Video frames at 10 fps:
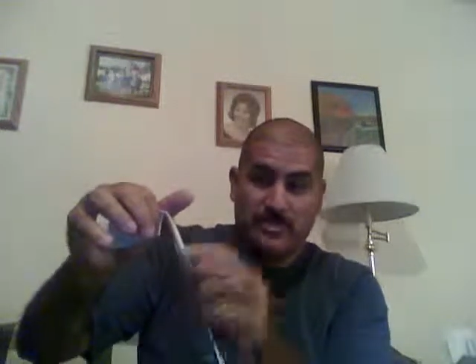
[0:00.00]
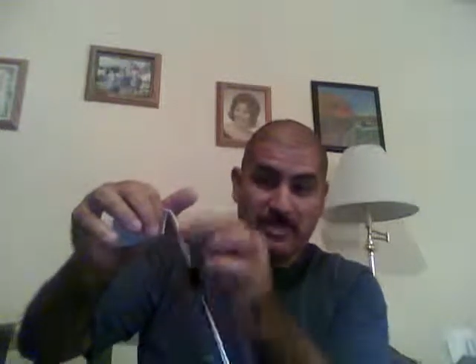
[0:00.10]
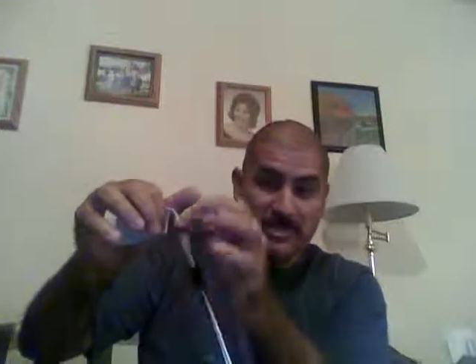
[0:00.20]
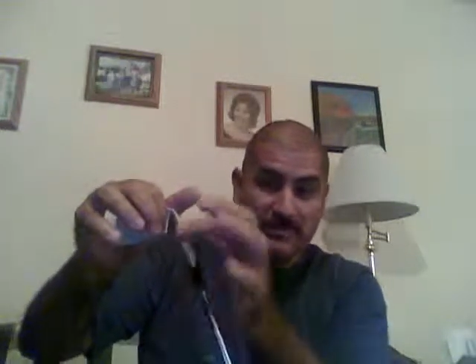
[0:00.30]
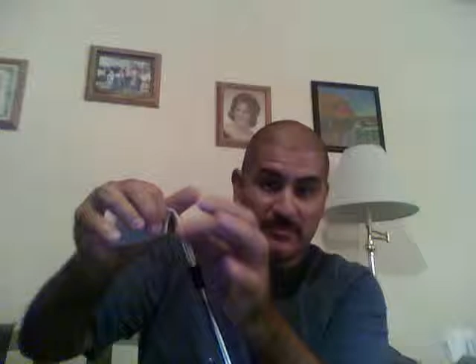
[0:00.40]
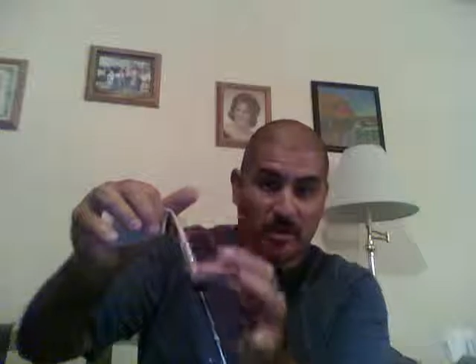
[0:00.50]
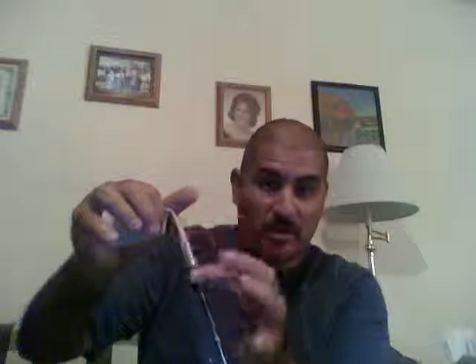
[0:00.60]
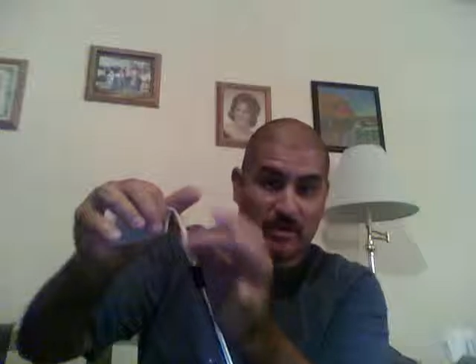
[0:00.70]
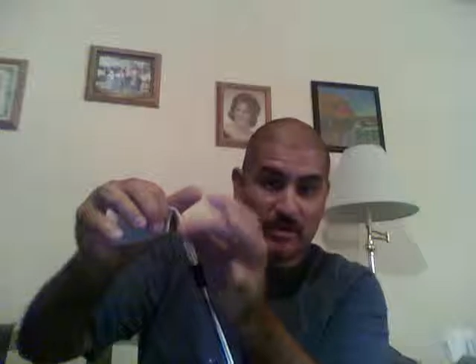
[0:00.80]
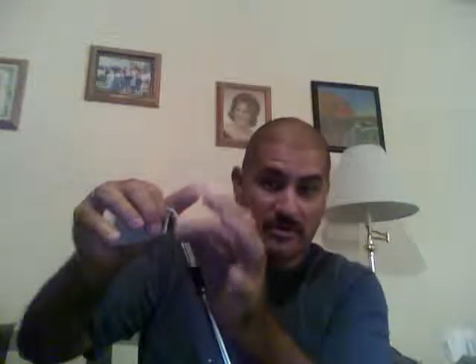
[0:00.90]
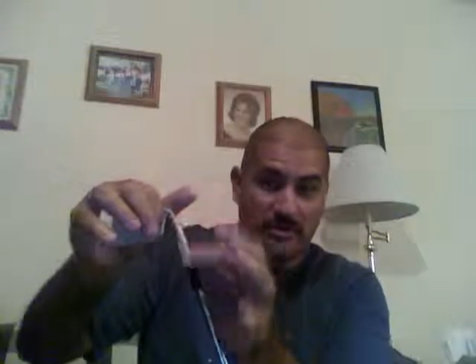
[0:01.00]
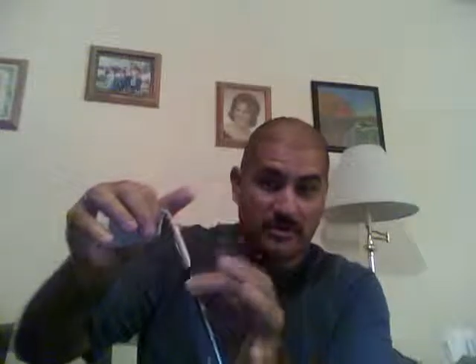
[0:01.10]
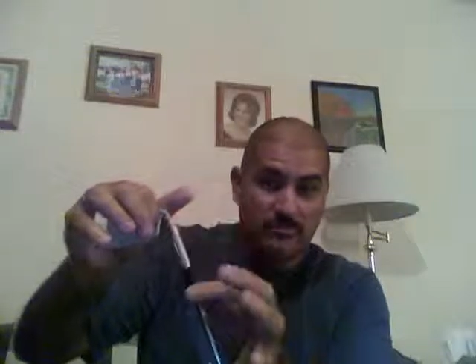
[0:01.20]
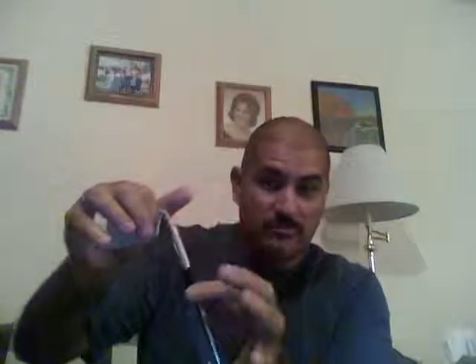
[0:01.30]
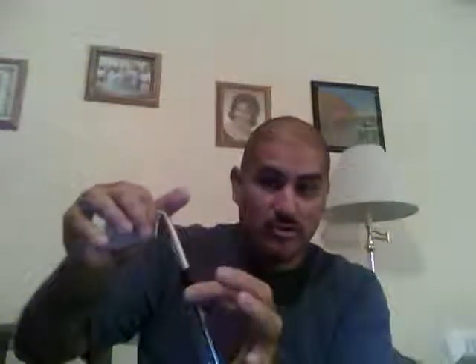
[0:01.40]
this part is
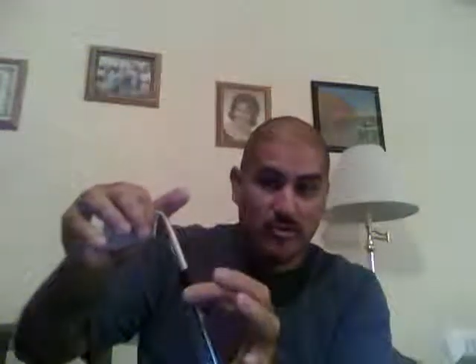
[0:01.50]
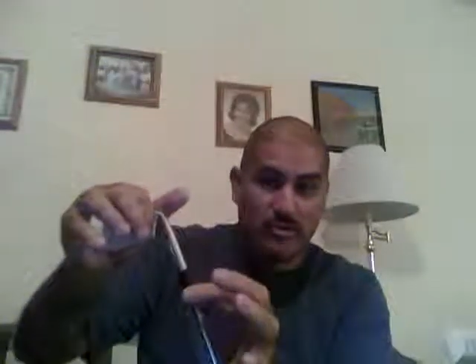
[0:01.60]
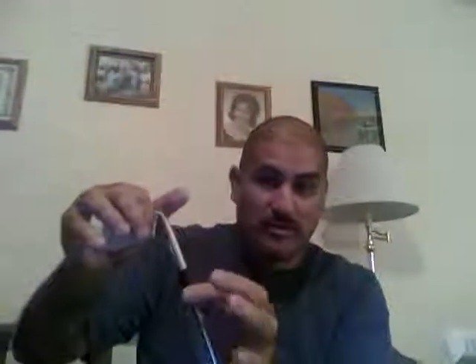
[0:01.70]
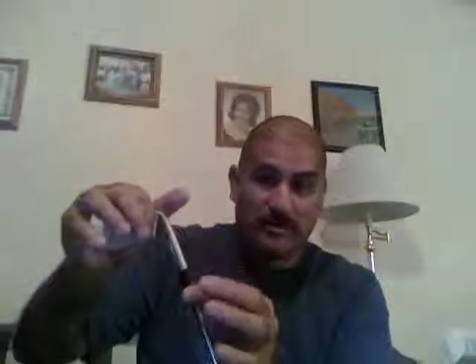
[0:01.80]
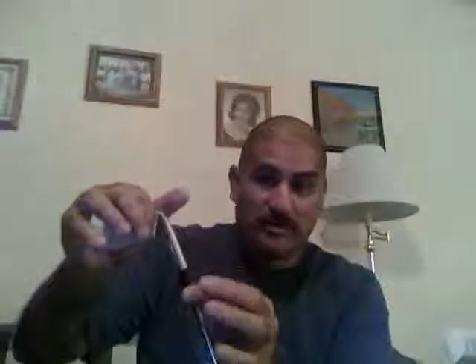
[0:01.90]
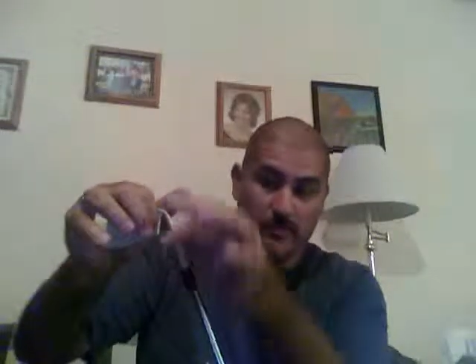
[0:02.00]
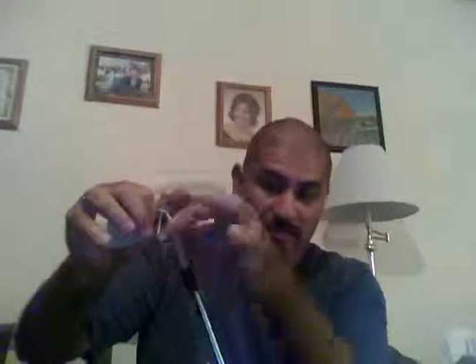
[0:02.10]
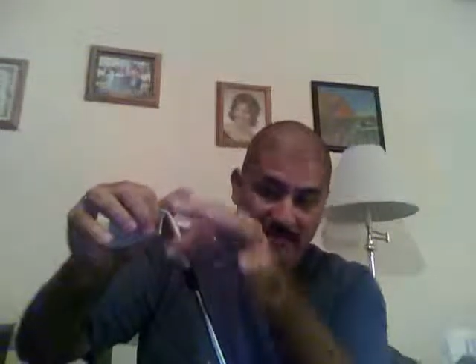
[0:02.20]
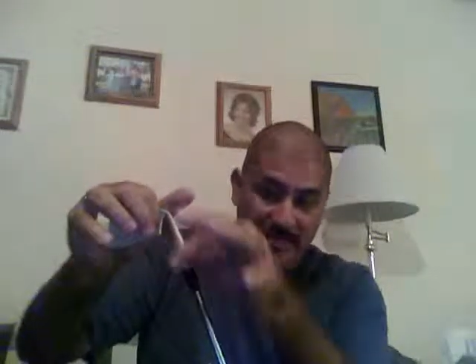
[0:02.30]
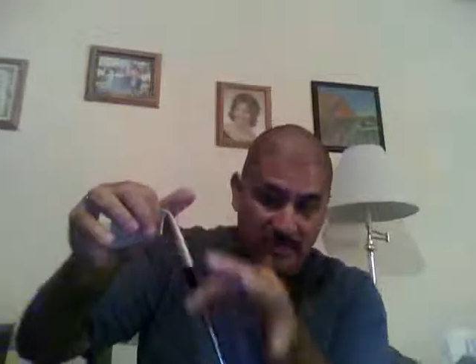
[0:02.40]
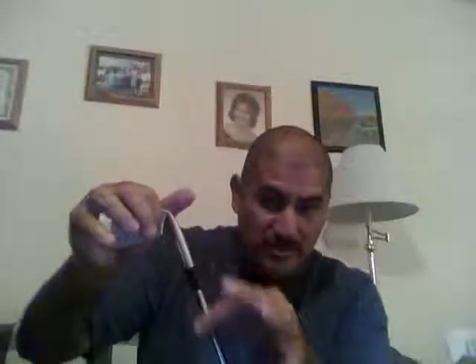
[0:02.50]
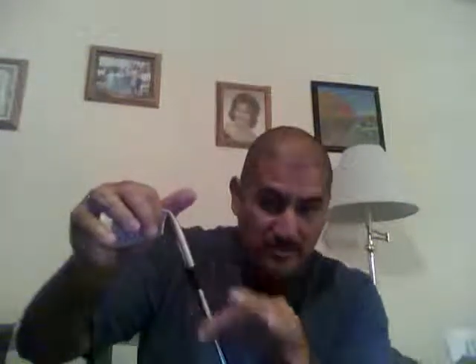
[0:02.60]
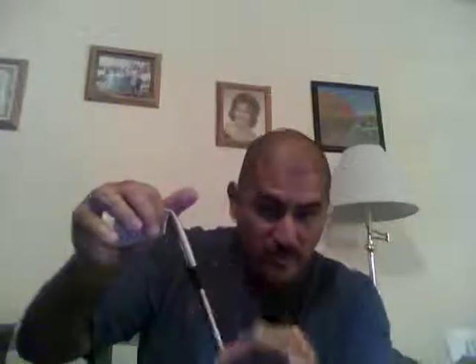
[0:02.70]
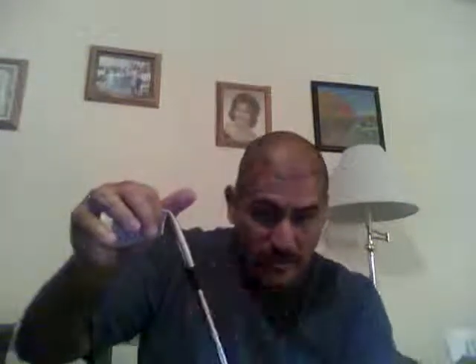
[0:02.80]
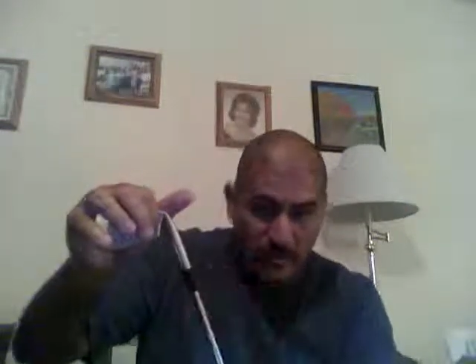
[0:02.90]
moving, but it's actually
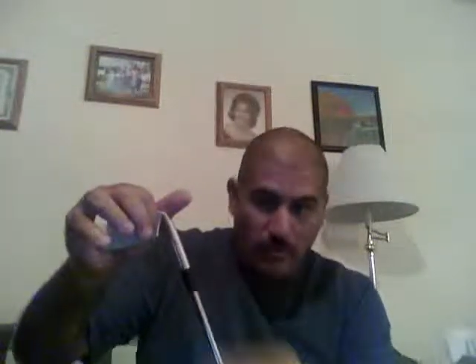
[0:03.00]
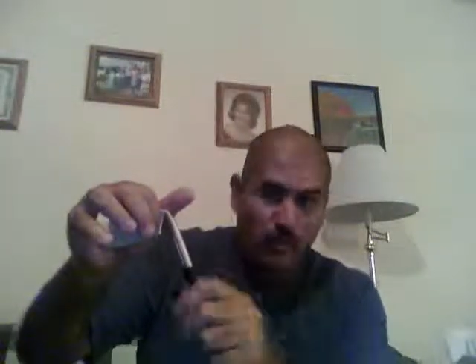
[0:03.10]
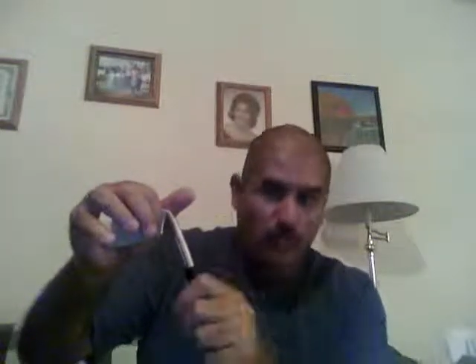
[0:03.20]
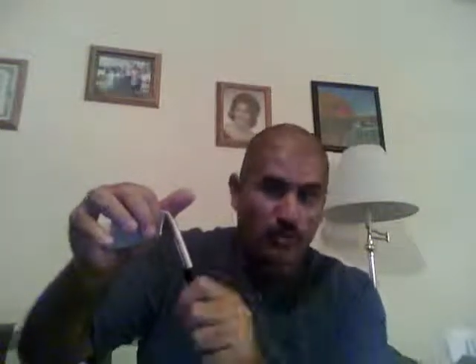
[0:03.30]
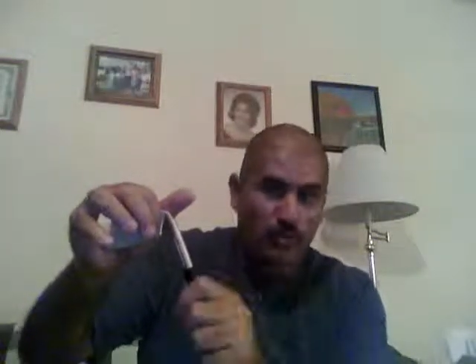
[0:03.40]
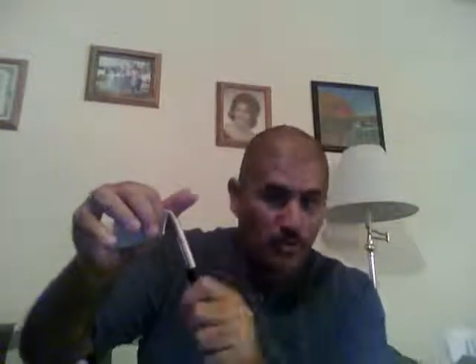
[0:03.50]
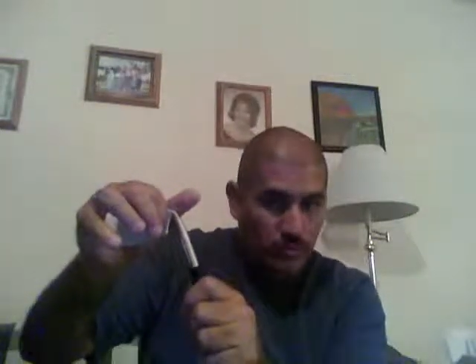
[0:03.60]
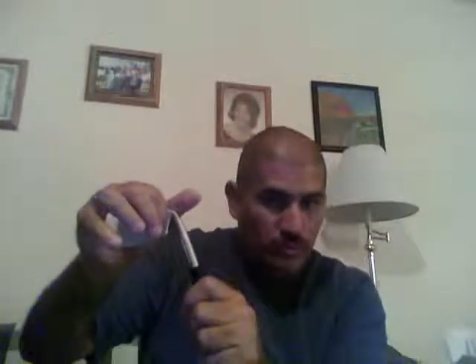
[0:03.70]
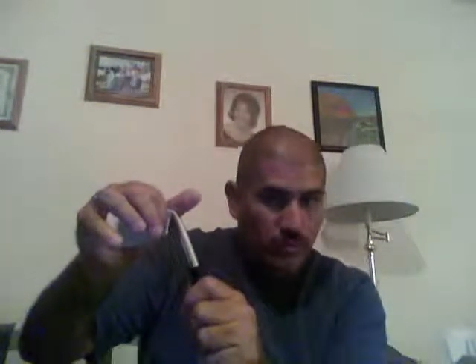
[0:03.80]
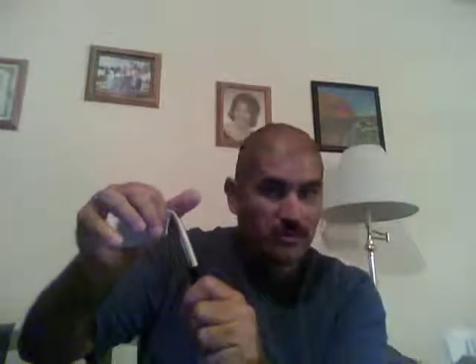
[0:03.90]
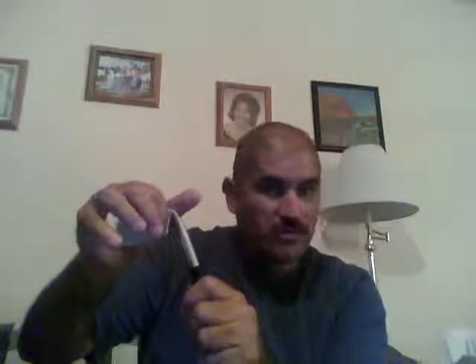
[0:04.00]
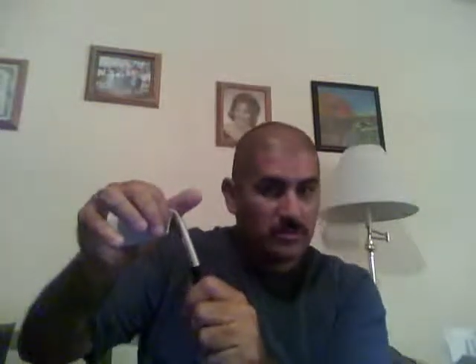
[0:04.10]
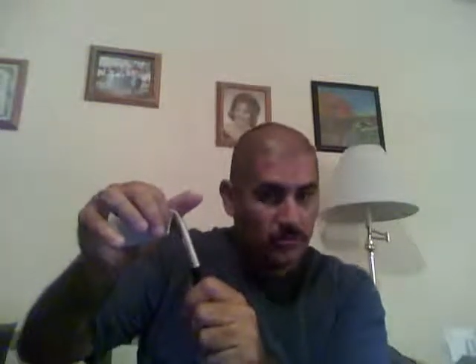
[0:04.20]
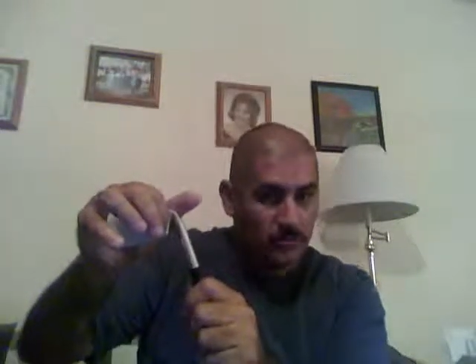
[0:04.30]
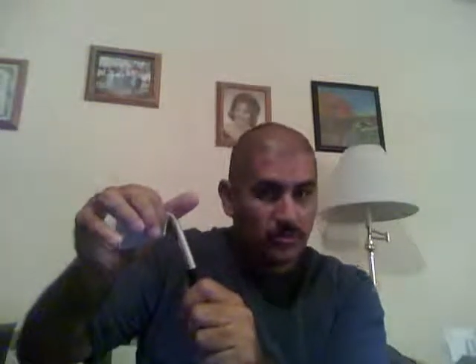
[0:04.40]
moving the whole
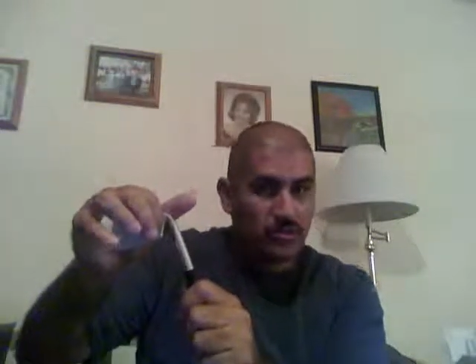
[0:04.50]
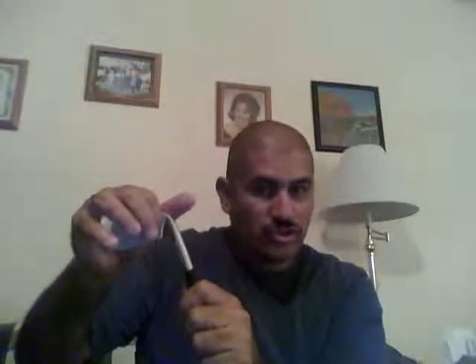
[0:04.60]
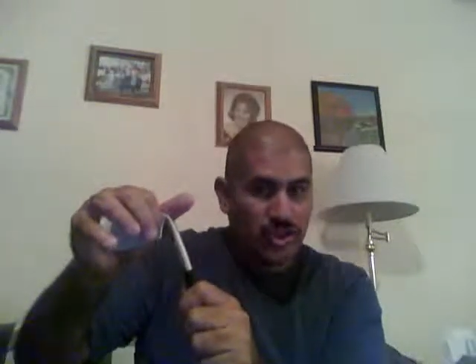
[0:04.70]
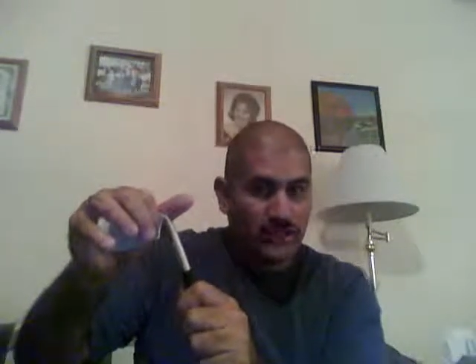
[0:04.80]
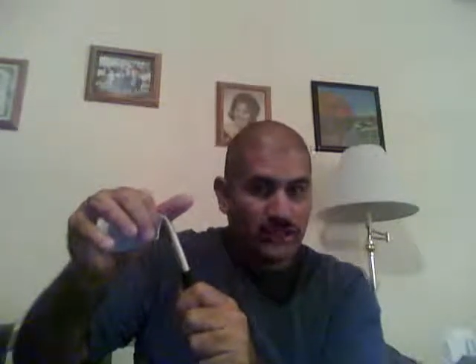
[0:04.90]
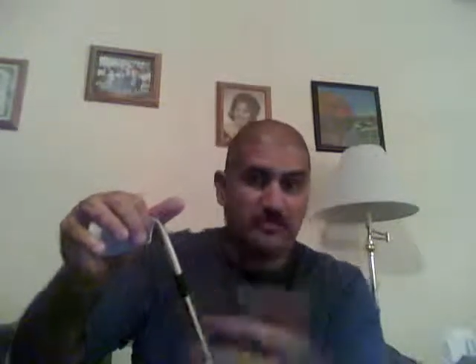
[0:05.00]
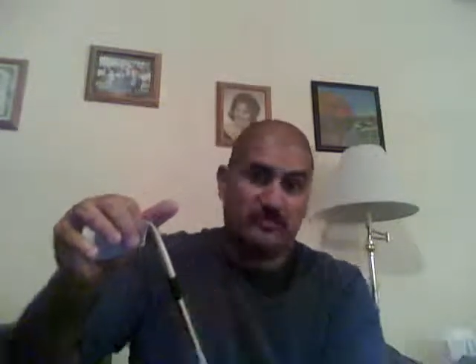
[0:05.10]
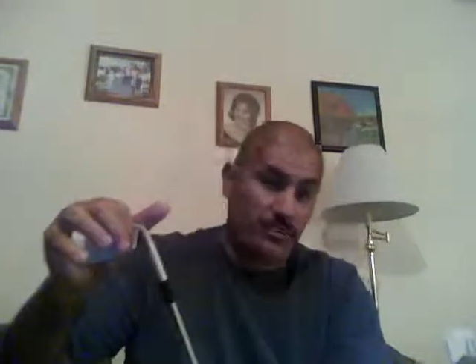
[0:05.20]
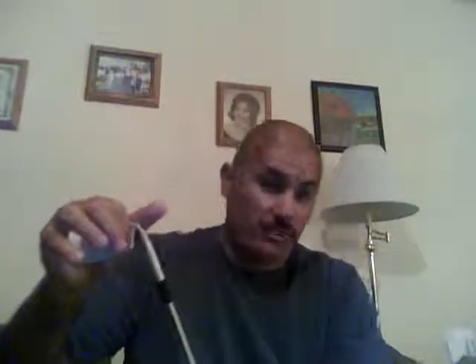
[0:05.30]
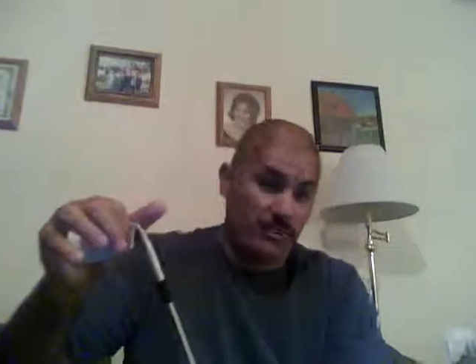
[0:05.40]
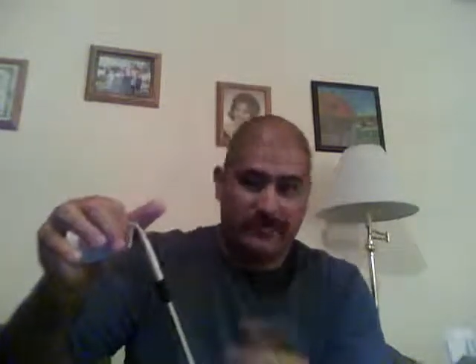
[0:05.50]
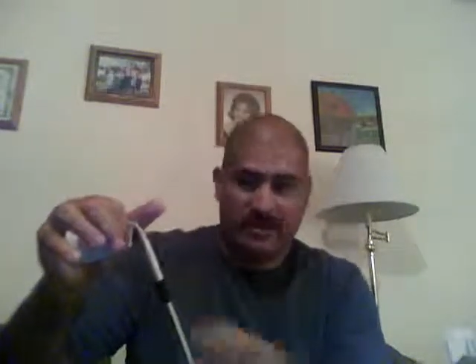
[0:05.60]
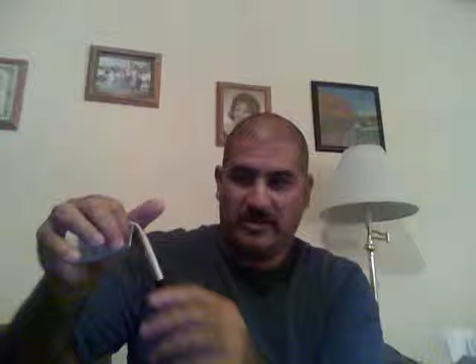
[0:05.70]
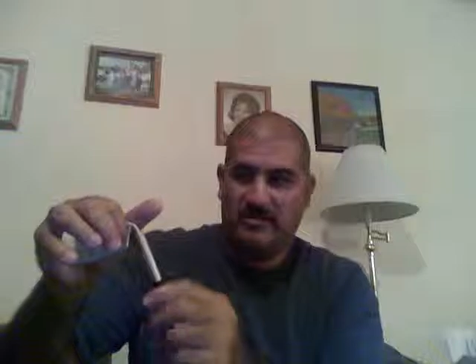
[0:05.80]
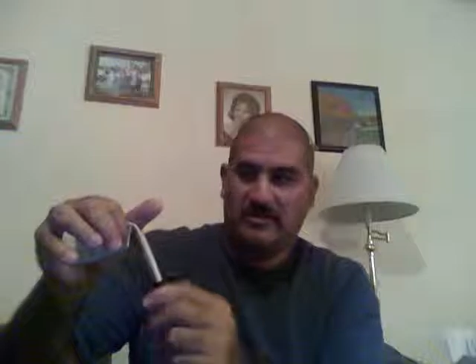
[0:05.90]
shaft because it's ready to
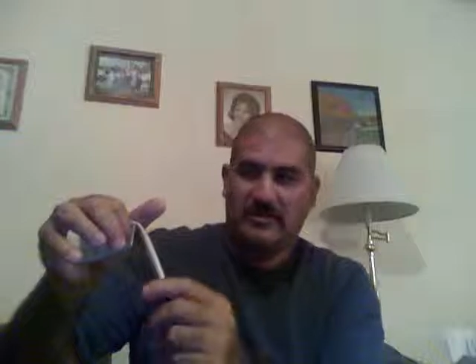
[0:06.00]
flex.